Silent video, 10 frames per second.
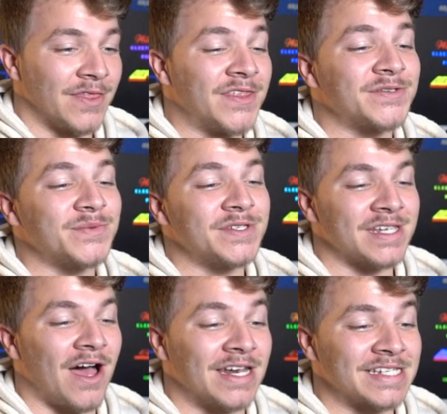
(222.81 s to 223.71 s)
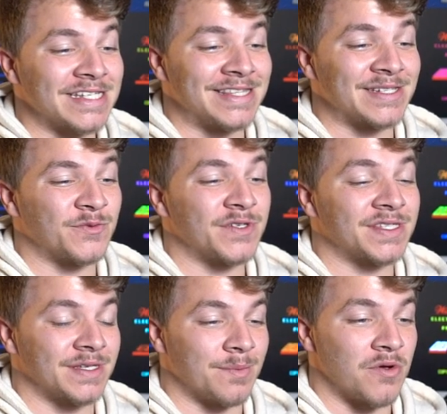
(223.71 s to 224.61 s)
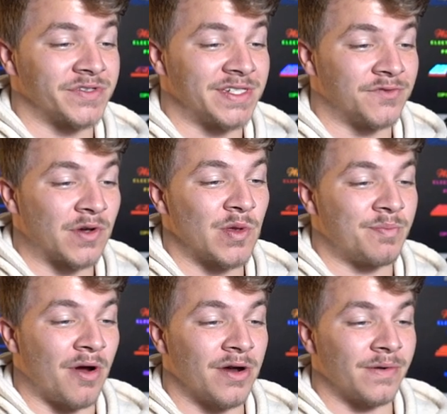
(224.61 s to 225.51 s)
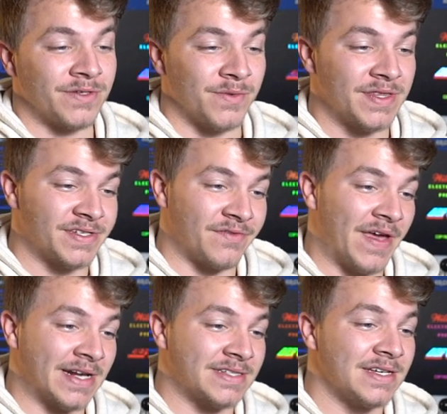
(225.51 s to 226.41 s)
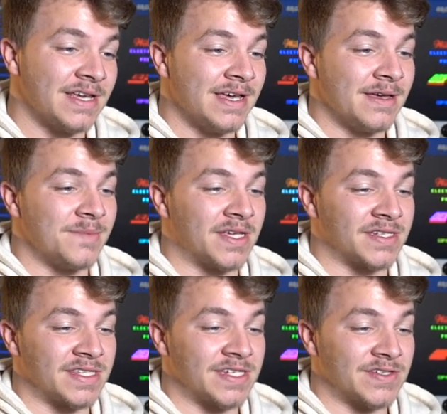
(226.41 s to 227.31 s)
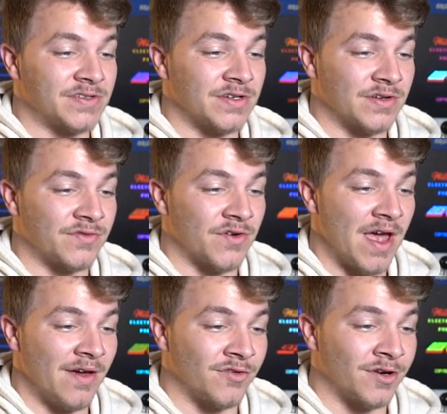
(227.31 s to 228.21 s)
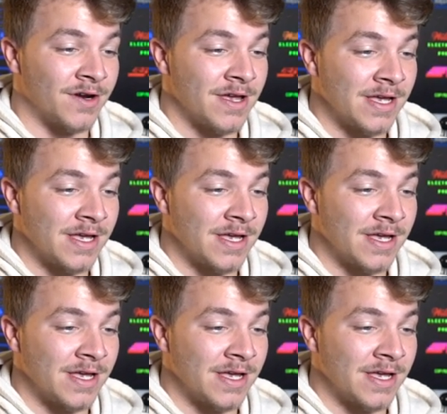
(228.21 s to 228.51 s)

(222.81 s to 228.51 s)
This was honestly, this was the most difficult part doing this effect because this took forever